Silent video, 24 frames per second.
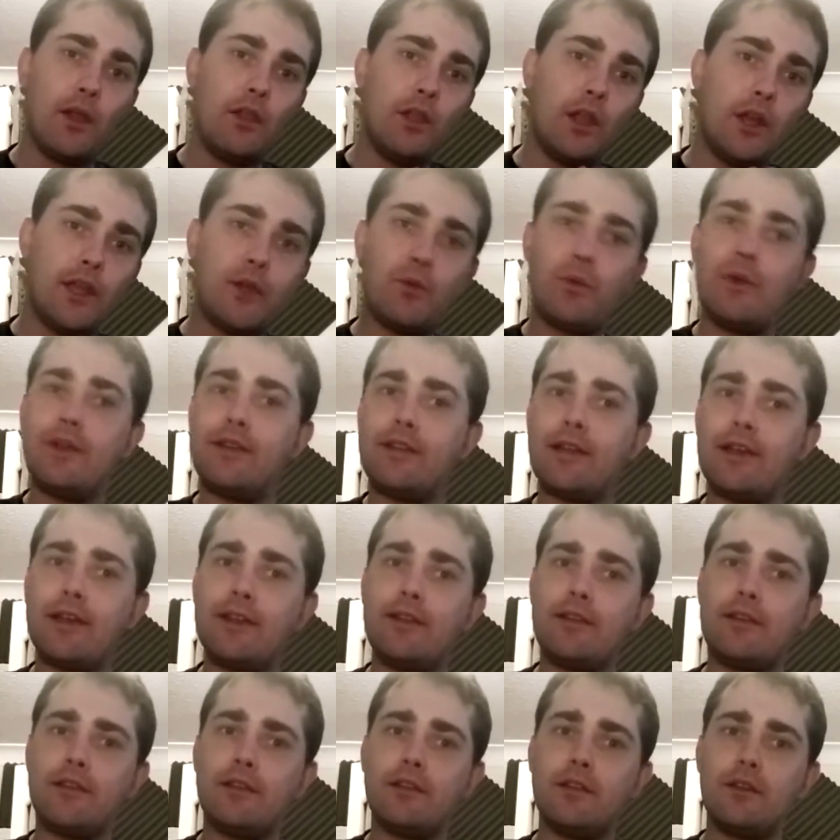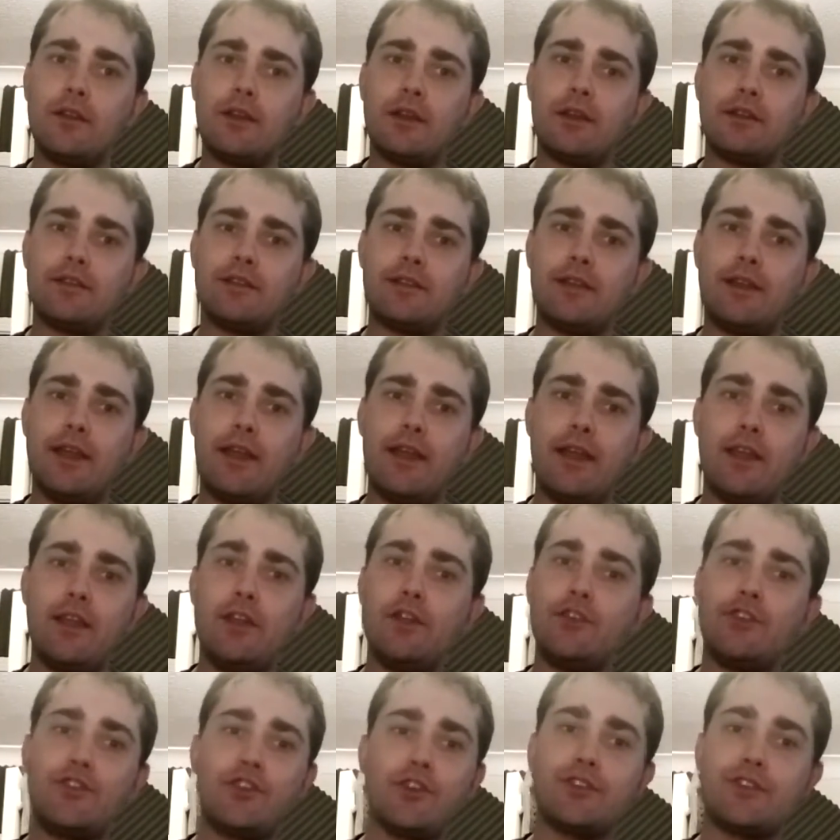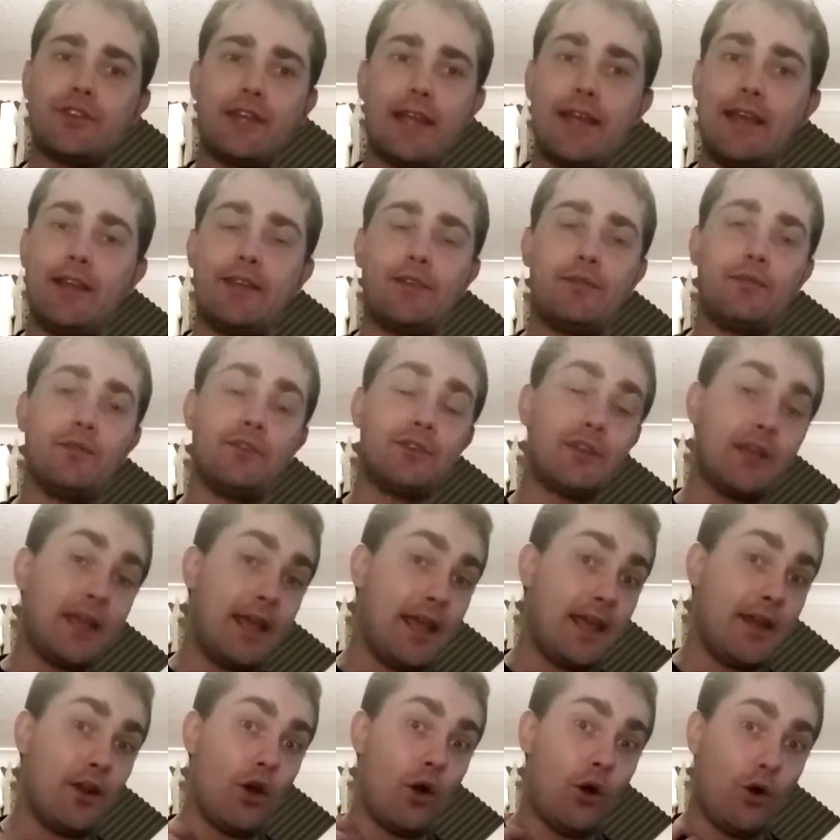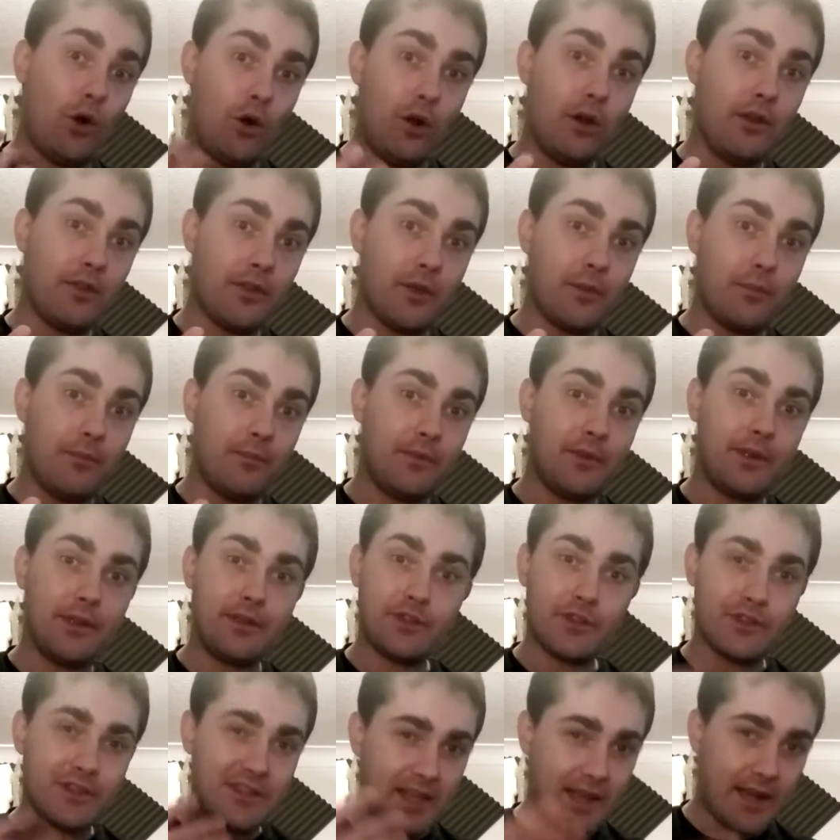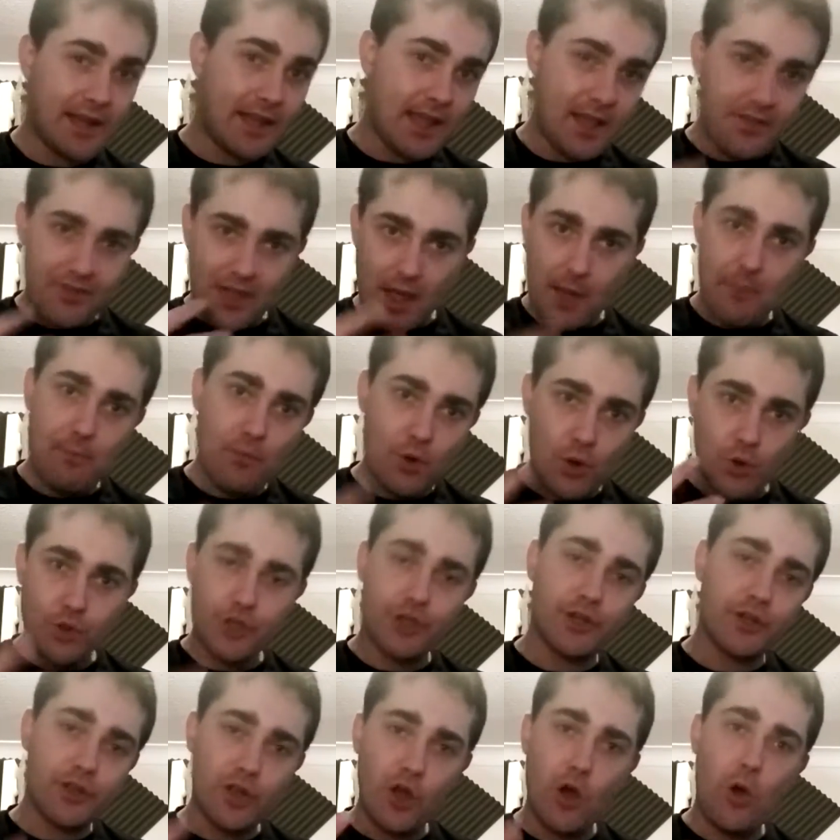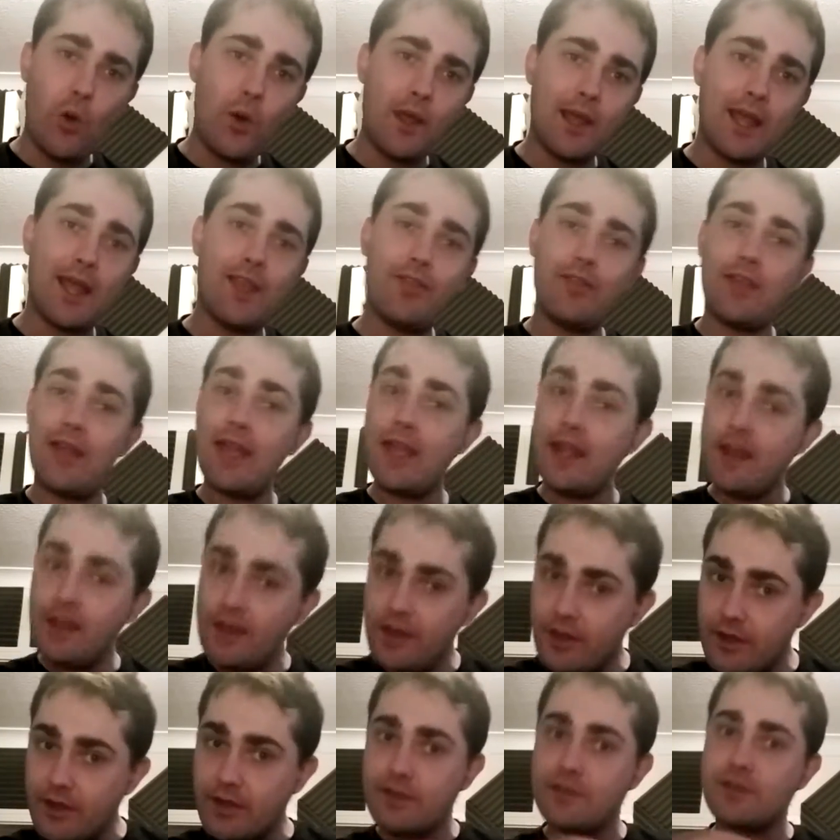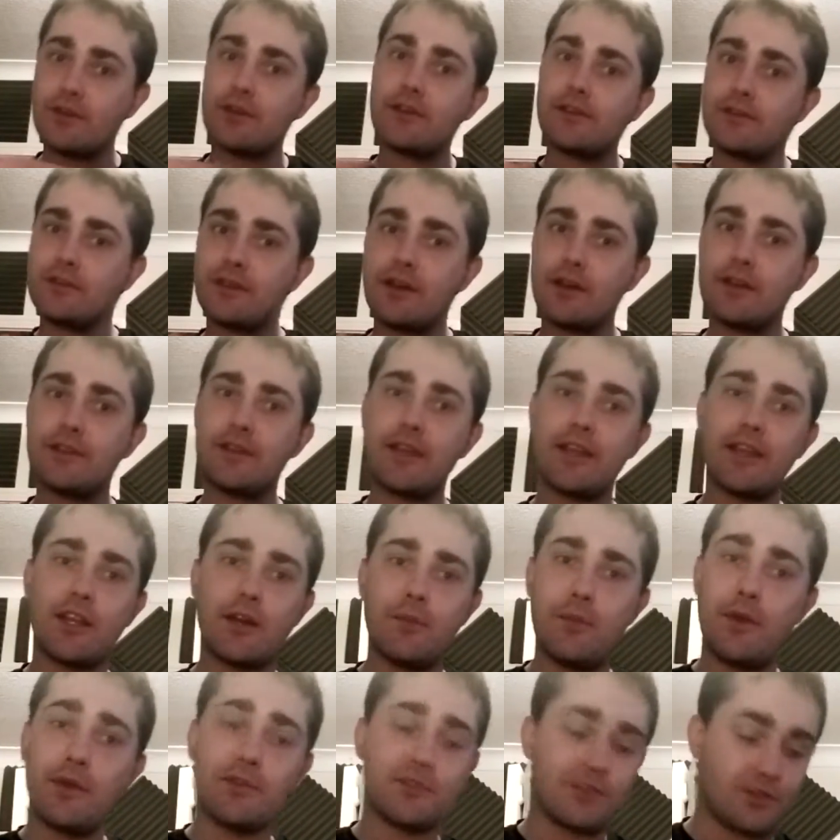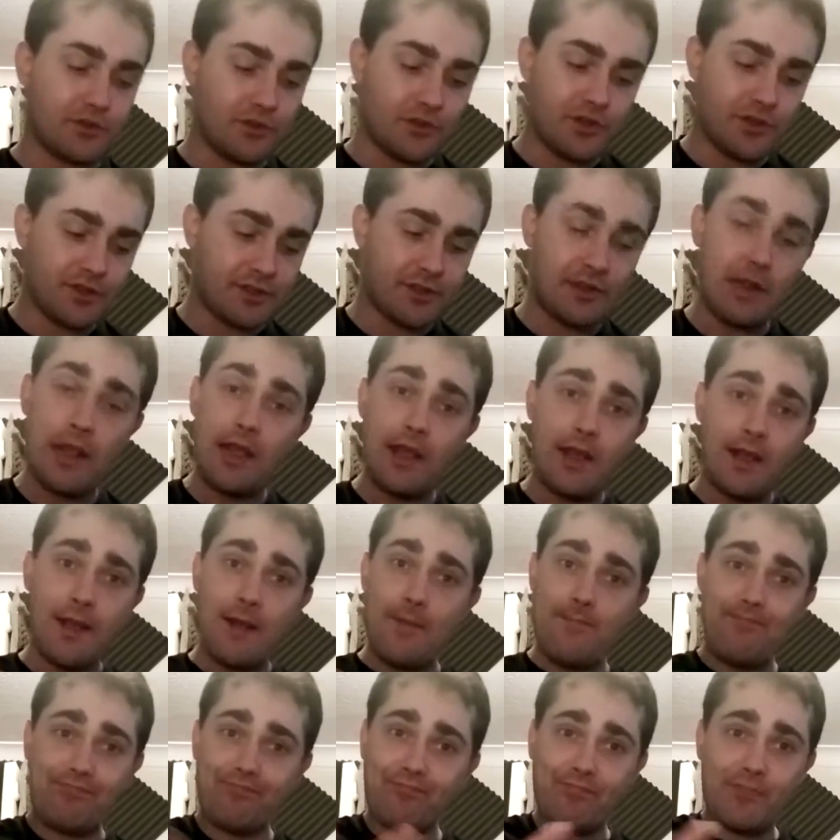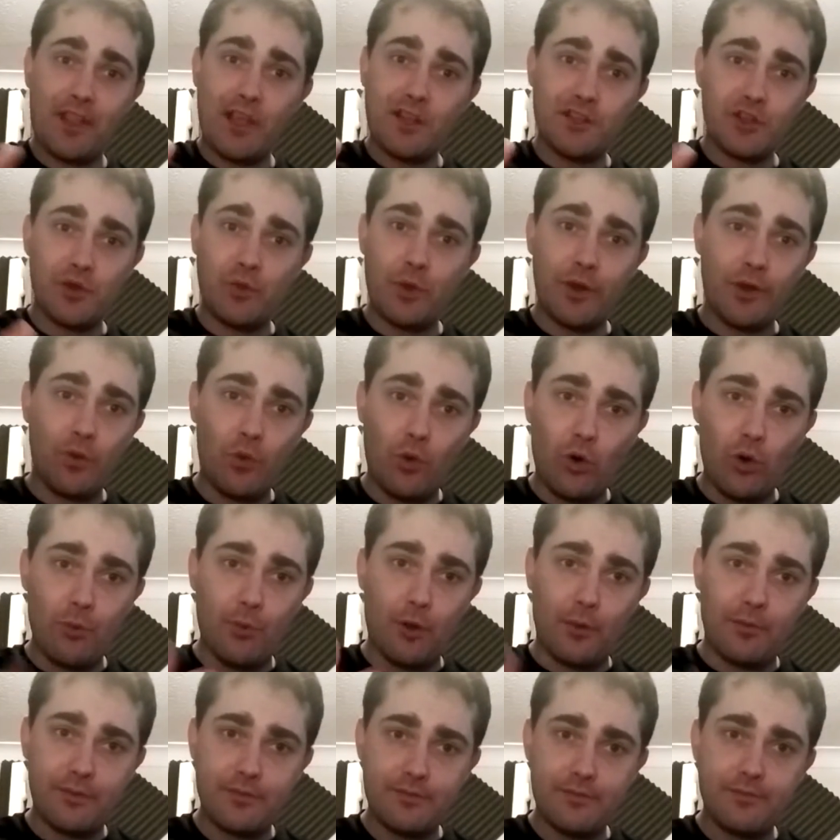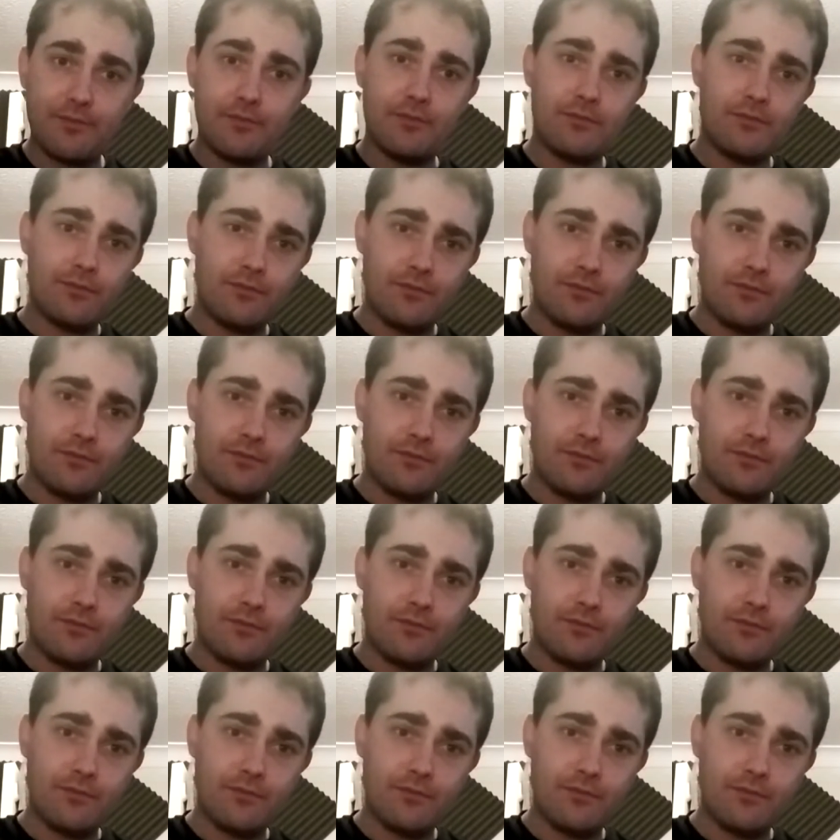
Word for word: like we did uh, today, just hit to hit all of them just to kind of get that motion going, and then you can sort of start taking them out. So just as a quick warm up. You